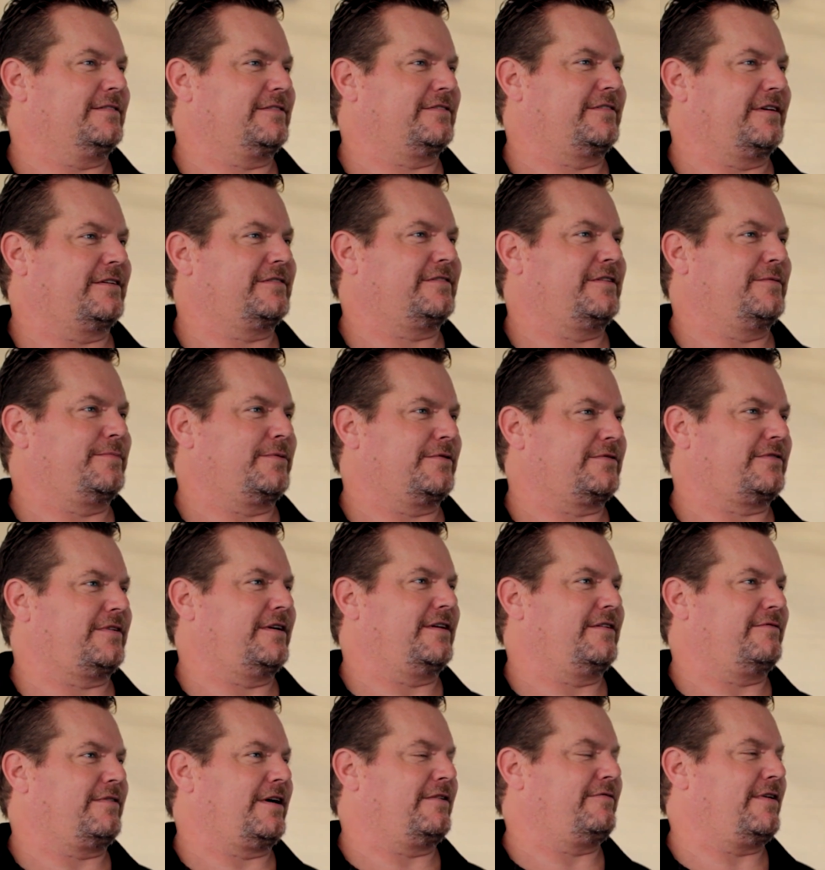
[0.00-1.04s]

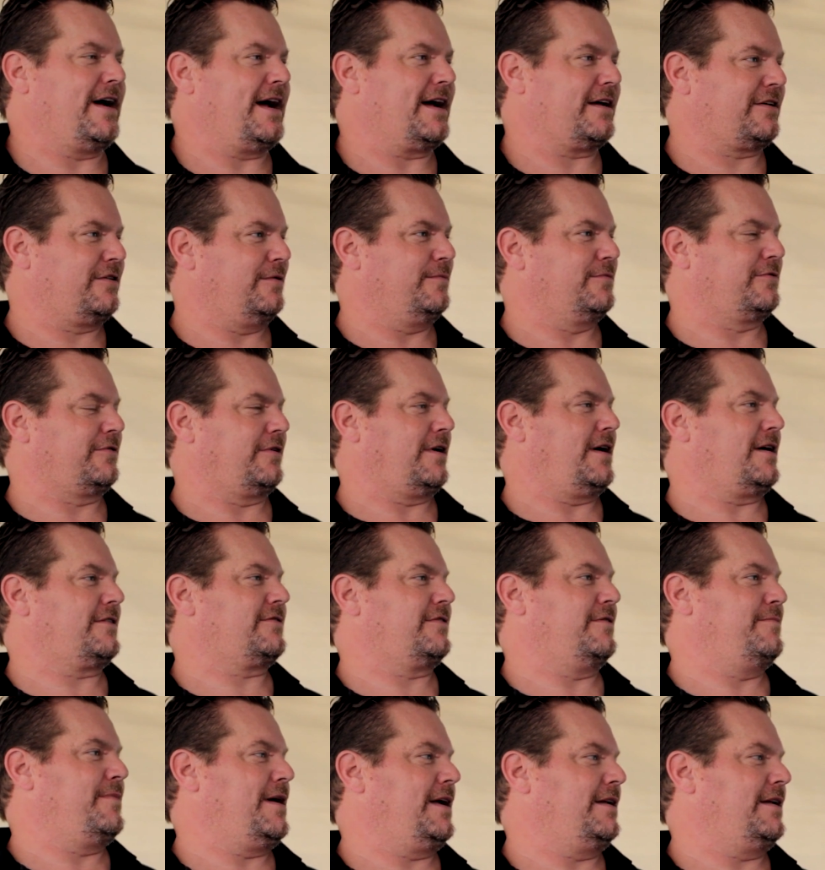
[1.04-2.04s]
60% of our vacuums are actually